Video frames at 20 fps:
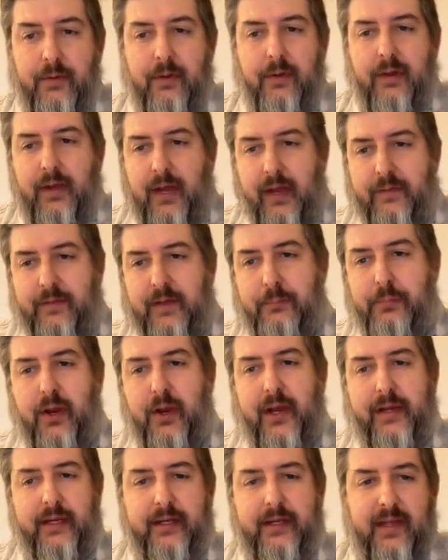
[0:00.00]
and they
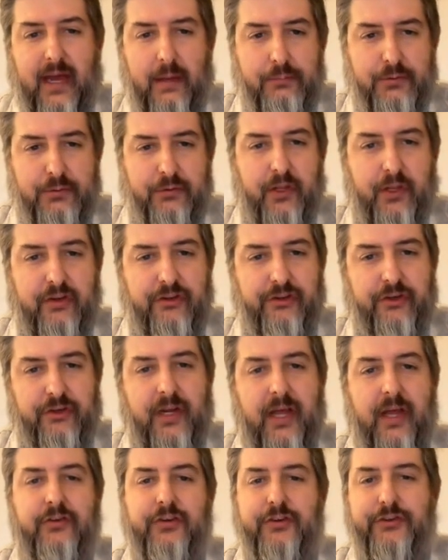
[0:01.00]
break encapsulation
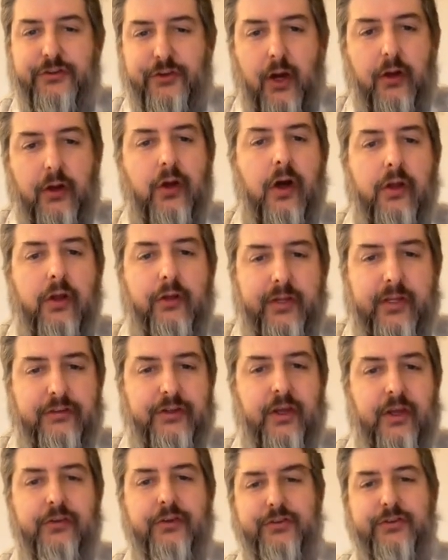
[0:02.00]
and just start calling each
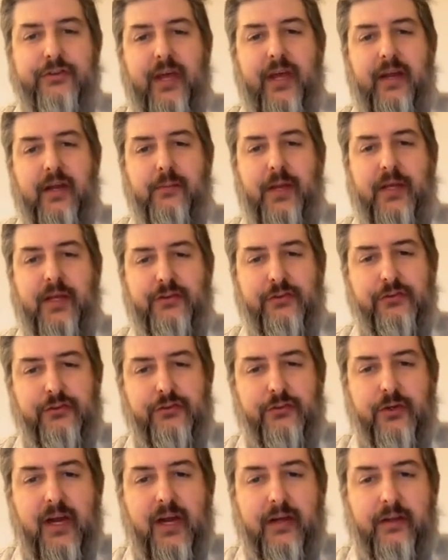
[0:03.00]
other's databases
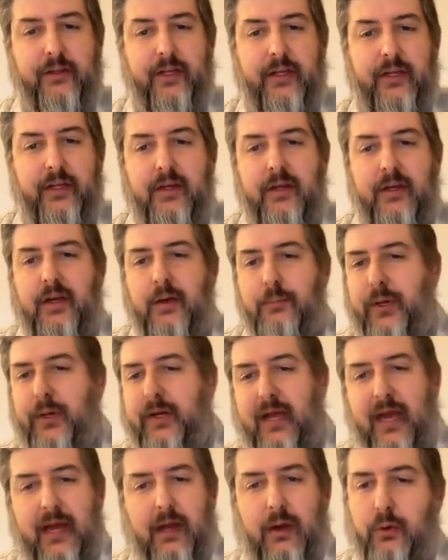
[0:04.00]
directly. But
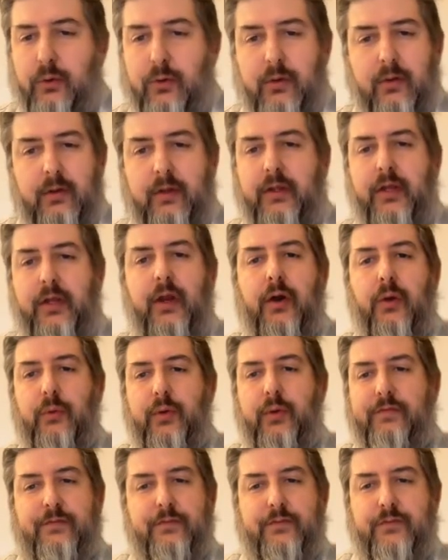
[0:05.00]
now,
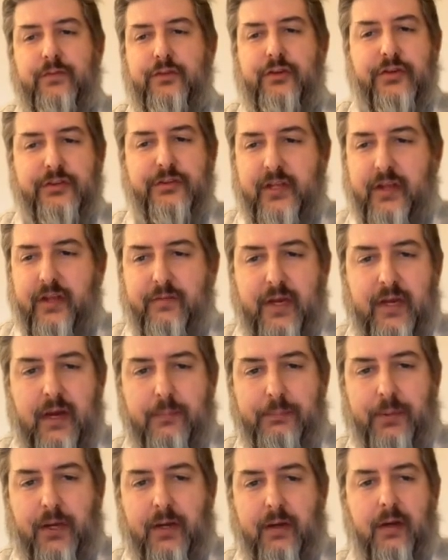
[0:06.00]
we've just given
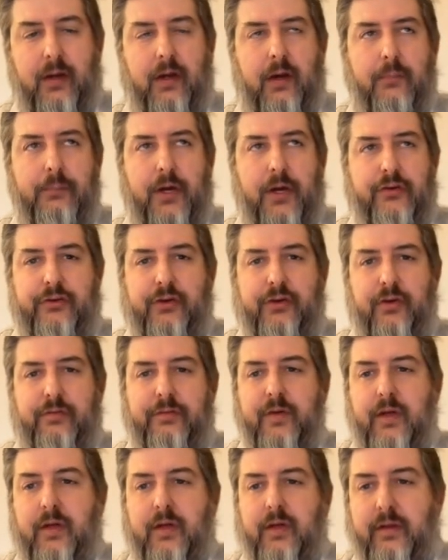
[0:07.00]
up on a bunch
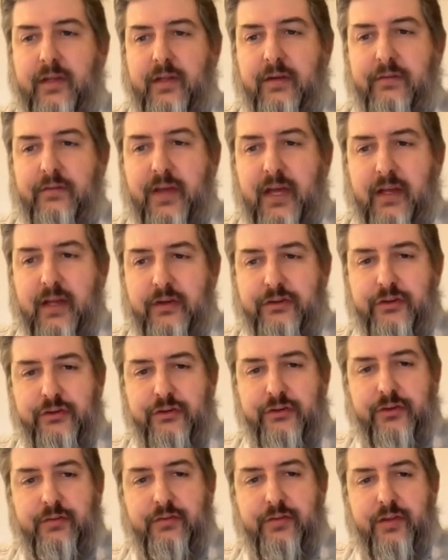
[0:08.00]
of the
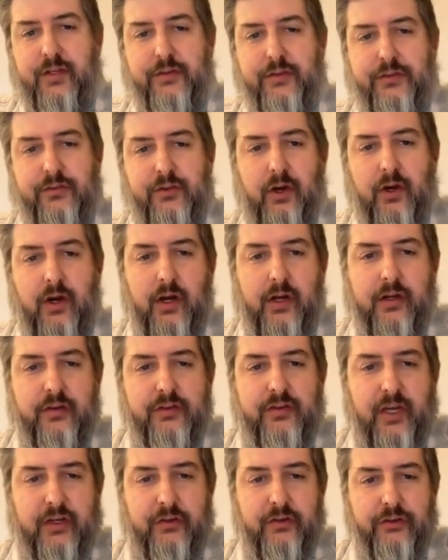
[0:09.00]
advantages of this
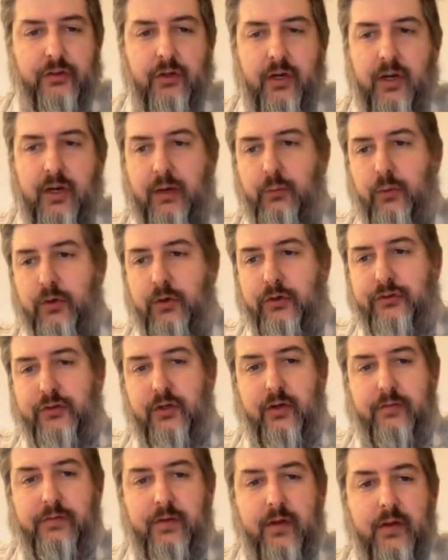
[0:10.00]
architecture, and we're sort of